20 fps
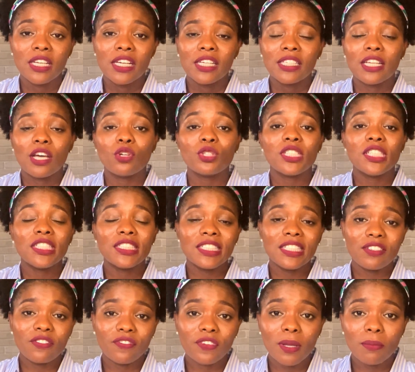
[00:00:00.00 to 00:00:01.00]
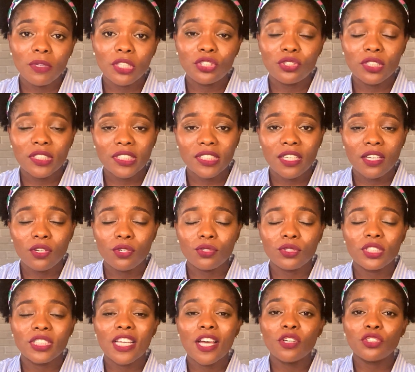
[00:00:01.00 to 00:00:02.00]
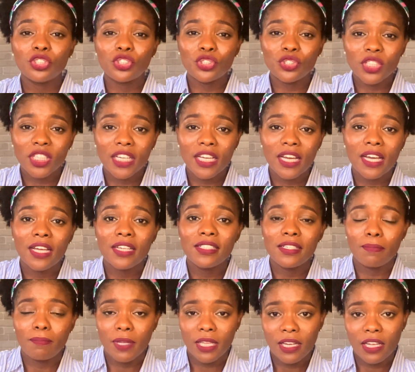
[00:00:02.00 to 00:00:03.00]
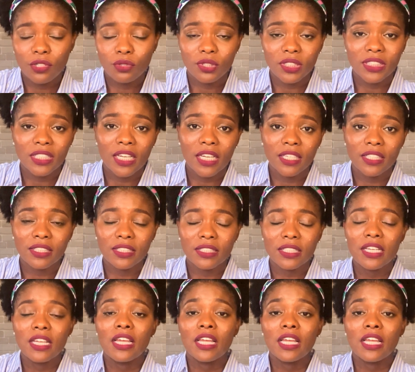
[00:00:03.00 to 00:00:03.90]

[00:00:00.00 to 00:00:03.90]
Now, these inflammatory cells now trigger the melanocytes.